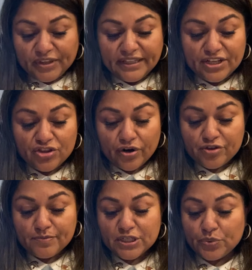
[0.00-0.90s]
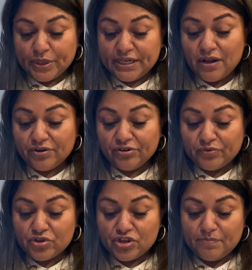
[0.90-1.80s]
they charged me $20
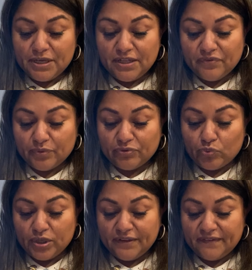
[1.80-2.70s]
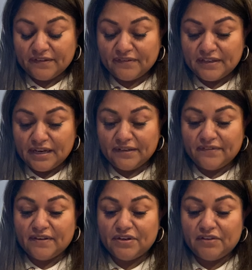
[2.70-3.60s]
for shipping, so it was
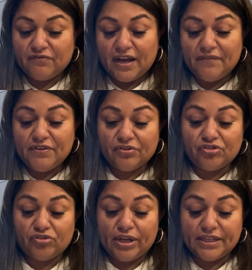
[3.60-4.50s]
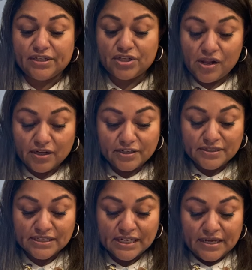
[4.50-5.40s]
$169.75 in Australian
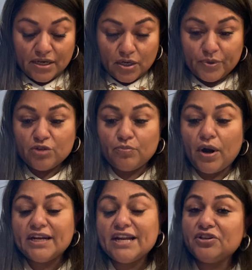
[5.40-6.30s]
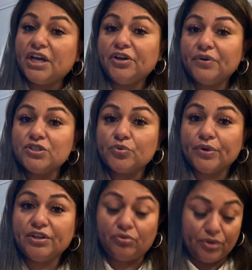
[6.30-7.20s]
dollars, which brought it down to
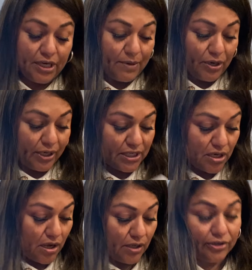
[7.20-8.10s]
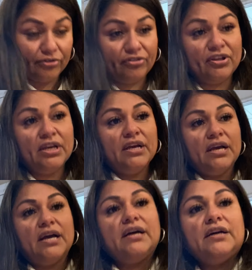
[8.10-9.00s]
$123 in American dollars.
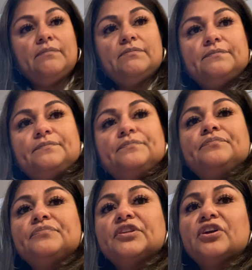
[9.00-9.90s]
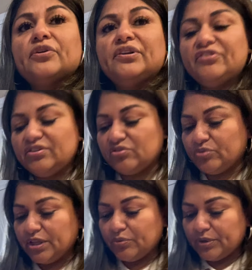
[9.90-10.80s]
The currency is
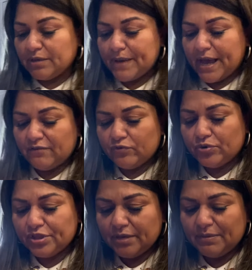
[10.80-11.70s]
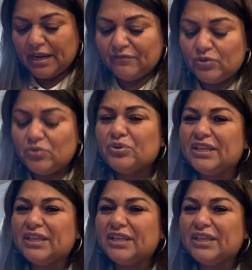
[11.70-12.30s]
really, really bad for them, and I feel